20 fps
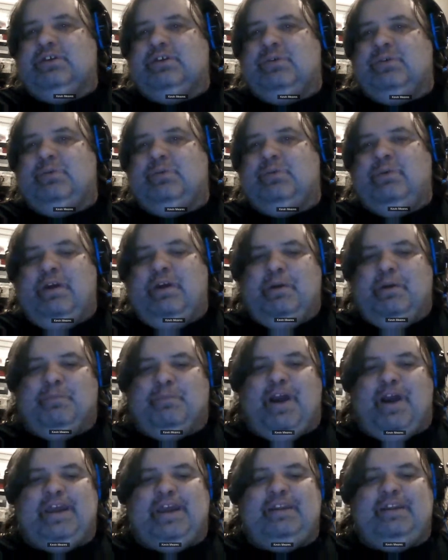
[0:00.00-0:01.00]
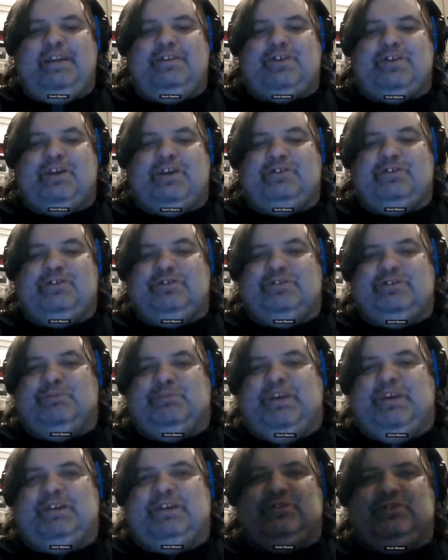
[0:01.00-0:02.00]
So, Brian, jingle
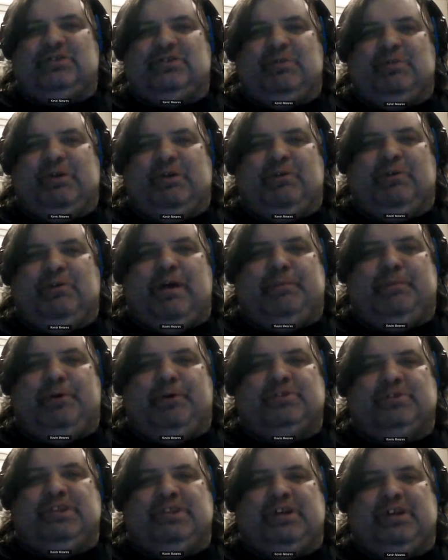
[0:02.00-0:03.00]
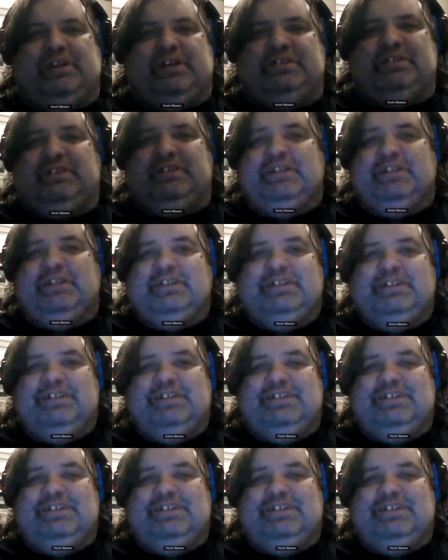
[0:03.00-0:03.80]
some keys or something while I post links.